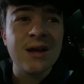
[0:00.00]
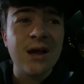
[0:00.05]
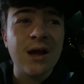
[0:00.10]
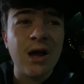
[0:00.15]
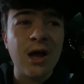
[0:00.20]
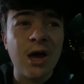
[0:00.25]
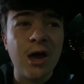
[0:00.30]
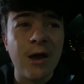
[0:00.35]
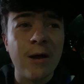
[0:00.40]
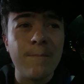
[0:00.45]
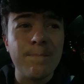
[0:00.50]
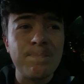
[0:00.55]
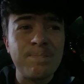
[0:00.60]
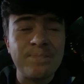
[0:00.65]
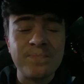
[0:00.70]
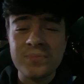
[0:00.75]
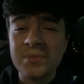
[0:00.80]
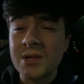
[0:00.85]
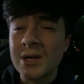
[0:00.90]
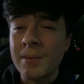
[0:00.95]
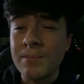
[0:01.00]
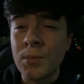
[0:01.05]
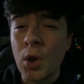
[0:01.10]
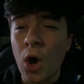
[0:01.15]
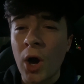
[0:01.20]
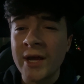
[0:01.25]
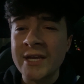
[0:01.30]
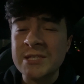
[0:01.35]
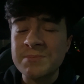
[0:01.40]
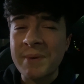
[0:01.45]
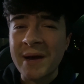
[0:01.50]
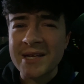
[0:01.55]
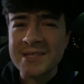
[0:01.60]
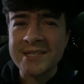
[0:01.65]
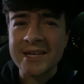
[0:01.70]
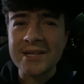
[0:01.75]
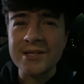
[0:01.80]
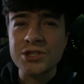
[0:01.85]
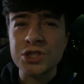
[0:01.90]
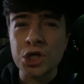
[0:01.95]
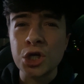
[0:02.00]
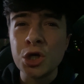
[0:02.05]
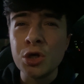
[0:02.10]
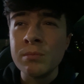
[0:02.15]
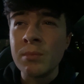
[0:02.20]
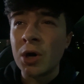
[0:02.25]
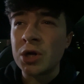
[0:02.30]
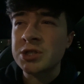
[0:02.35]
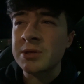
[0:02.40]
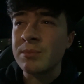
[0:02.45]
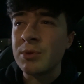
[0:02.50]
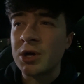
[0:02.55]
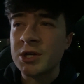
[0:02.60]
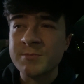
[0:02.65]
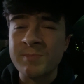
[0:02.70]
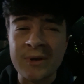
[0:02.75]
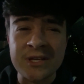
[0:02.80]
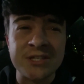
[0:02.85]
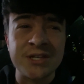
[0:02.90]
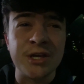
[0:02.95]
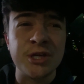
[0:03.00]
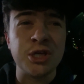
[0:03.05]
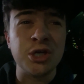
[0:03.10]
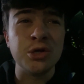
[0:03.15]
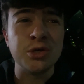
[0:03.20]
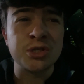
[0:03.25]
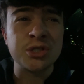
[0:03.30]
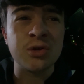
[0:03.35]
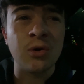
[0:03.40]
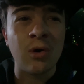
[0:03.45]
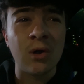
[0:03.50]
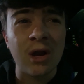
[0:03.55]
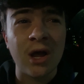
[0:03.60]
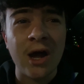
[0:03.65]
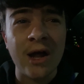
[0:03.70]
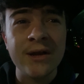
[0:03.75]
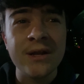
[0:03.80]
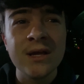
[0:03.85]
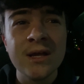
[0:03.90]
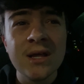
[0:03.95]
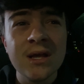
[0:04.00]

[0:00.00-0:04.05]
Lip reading: I'm not expecting too much. I'm not expecting a huge scoreline.